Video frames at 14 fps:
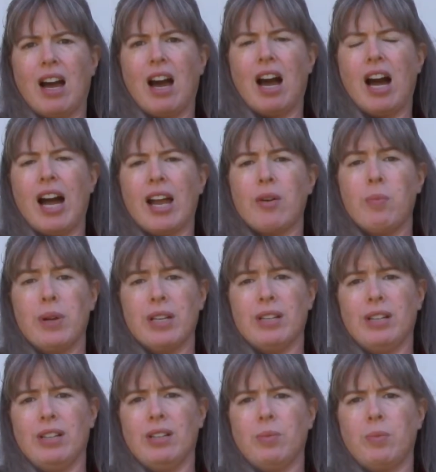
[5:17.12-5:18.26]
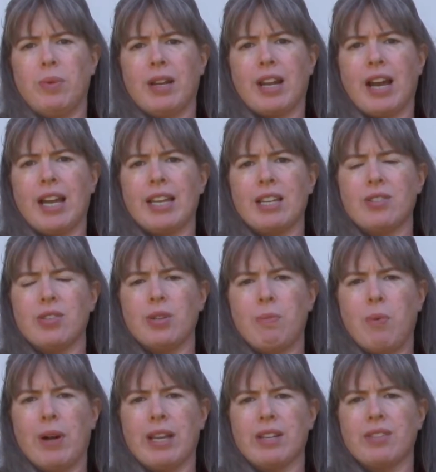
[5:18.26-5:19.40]
I will, when I get to the
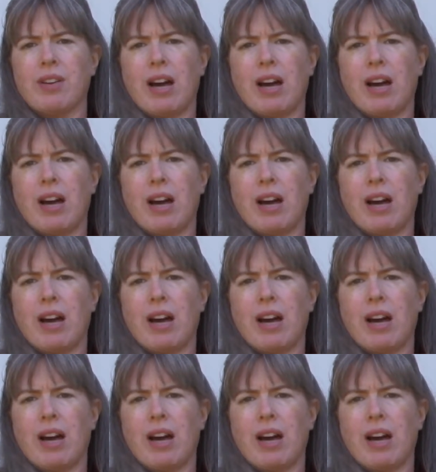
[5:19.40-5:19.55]
point until